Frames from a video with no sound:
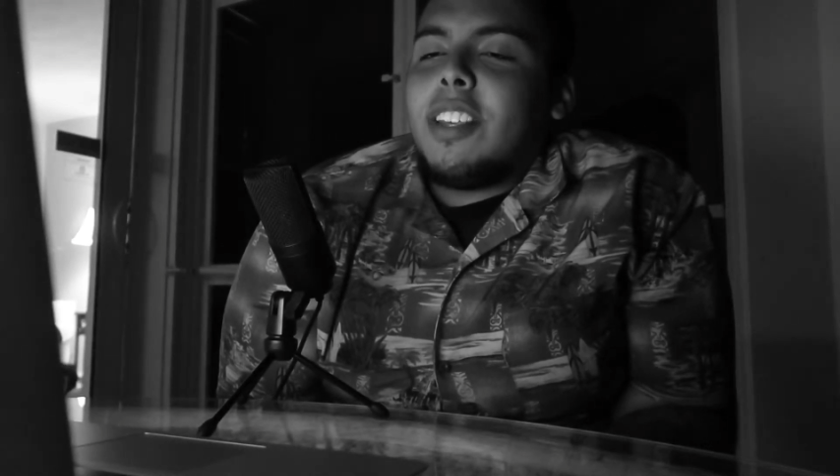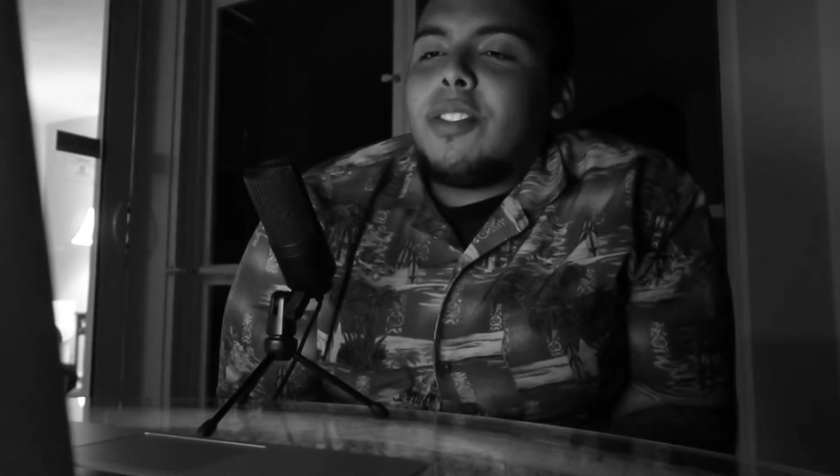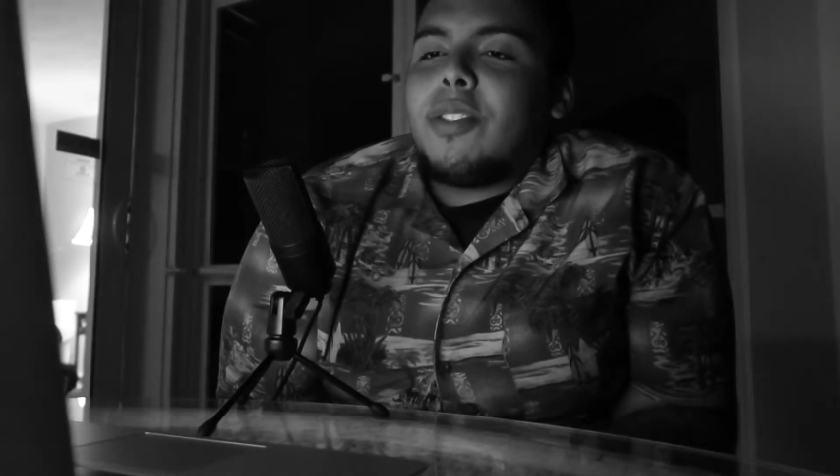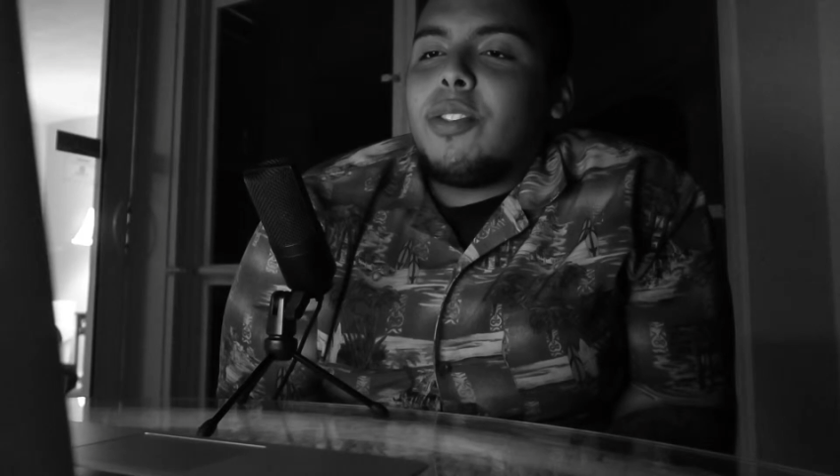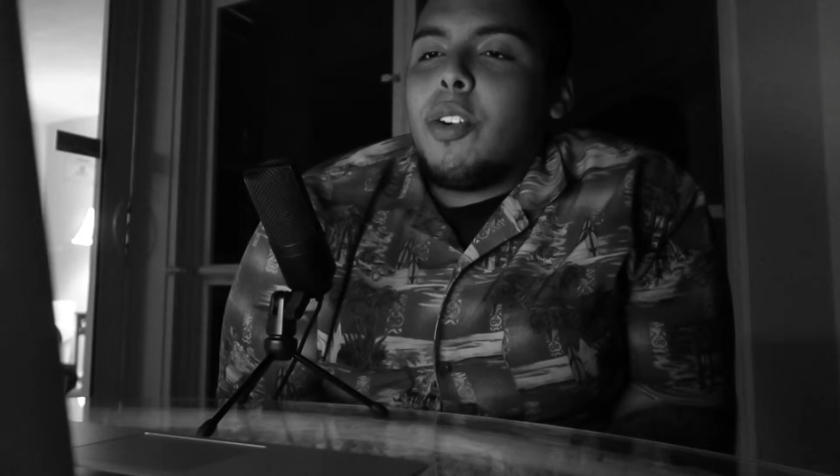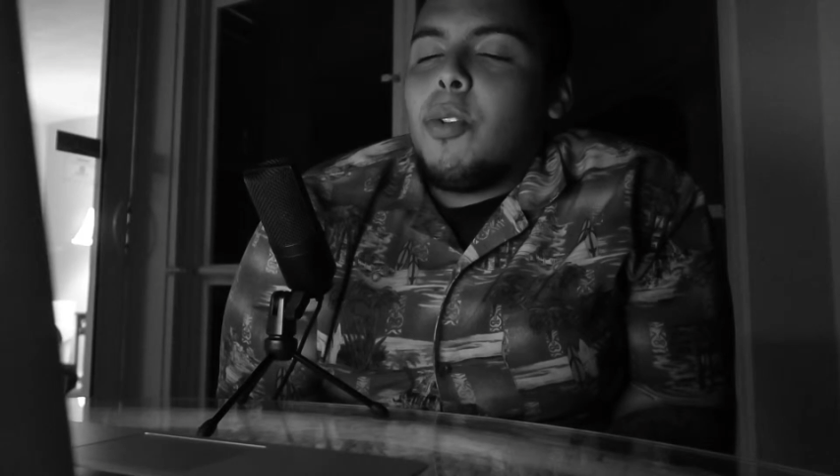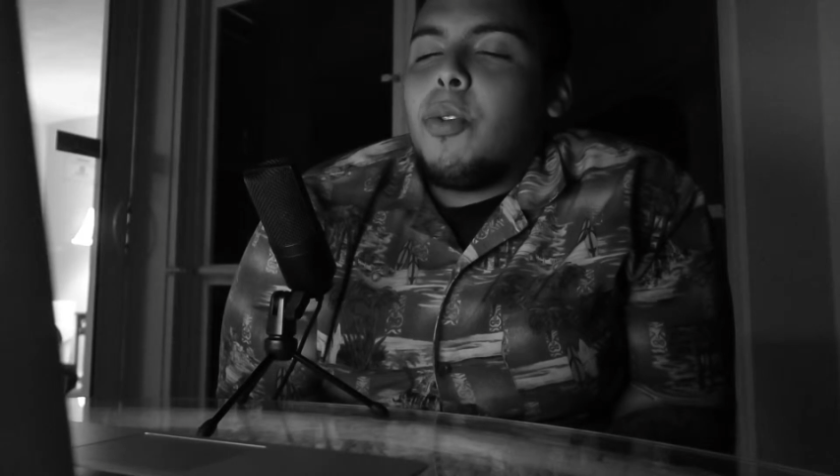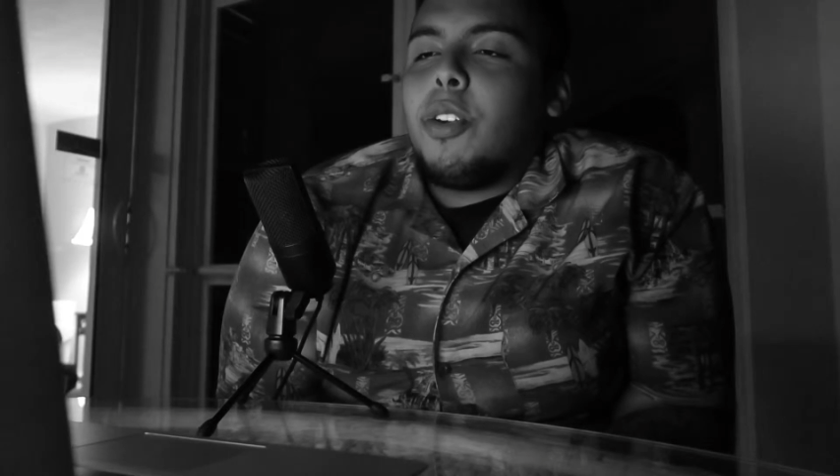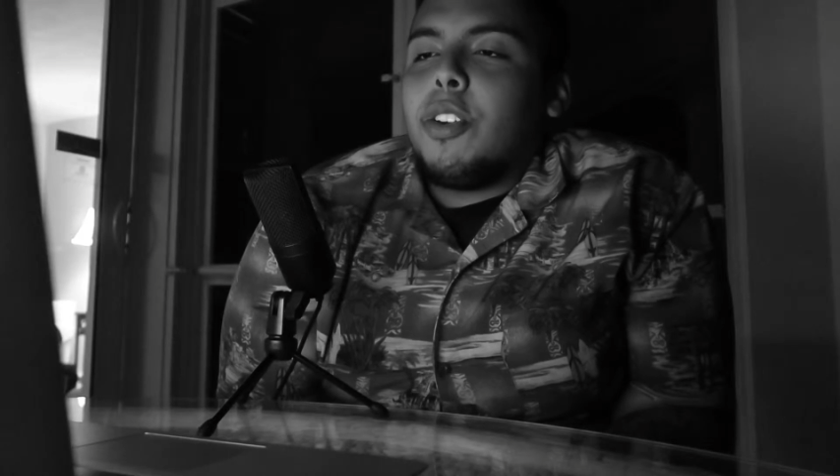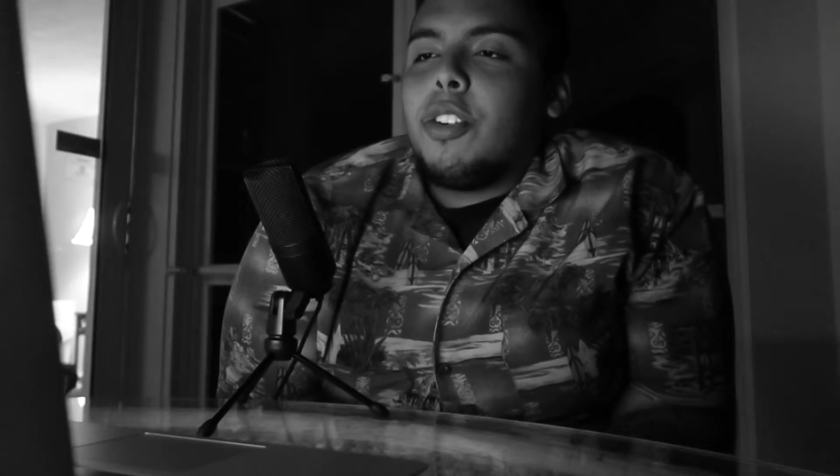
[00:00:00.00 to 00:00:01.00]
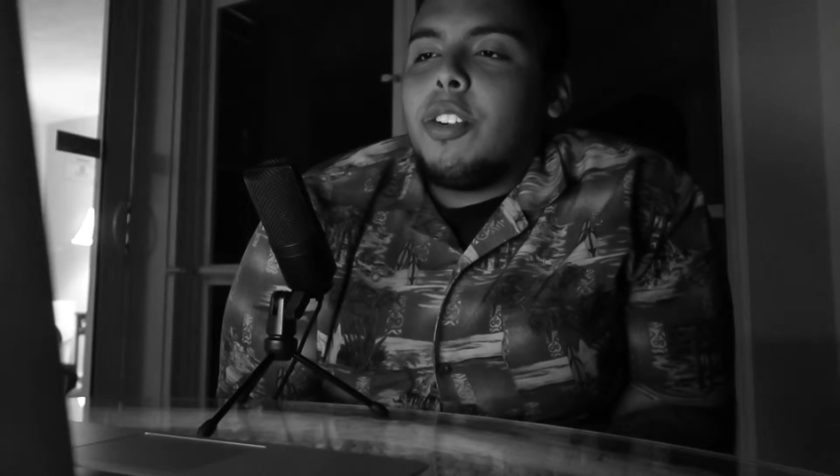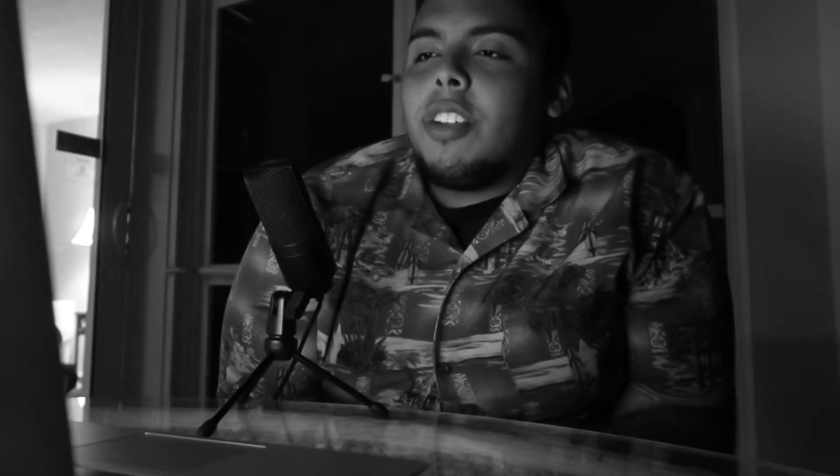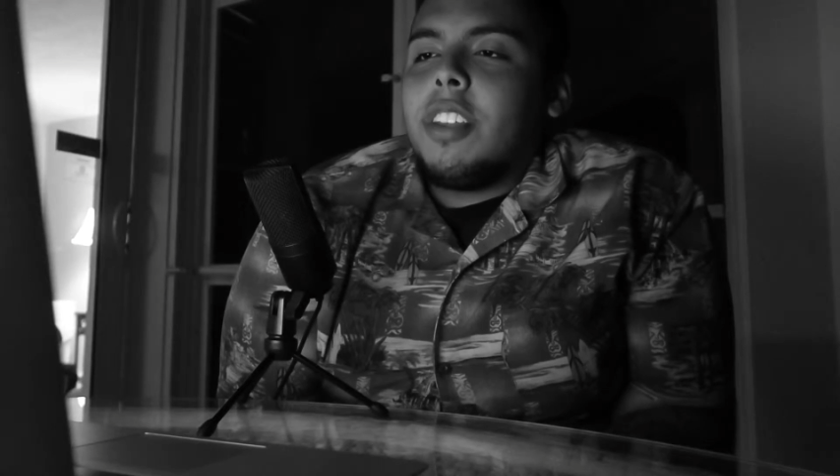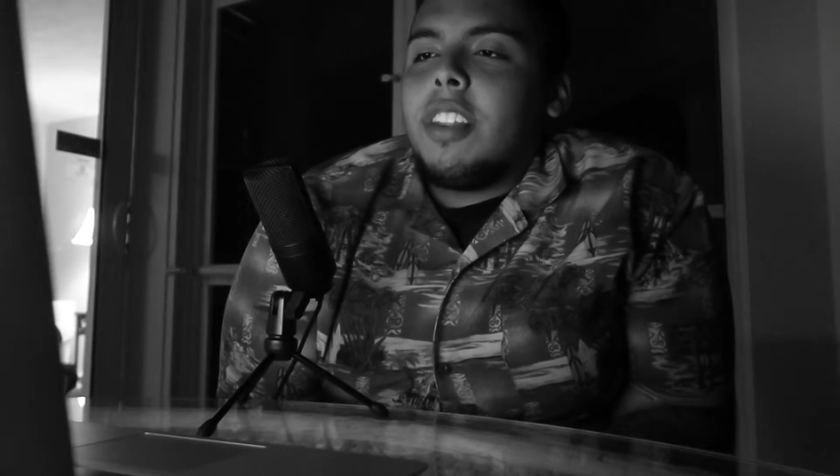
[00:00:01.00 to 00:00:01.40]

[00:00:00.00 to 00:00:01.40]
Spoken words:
he's so good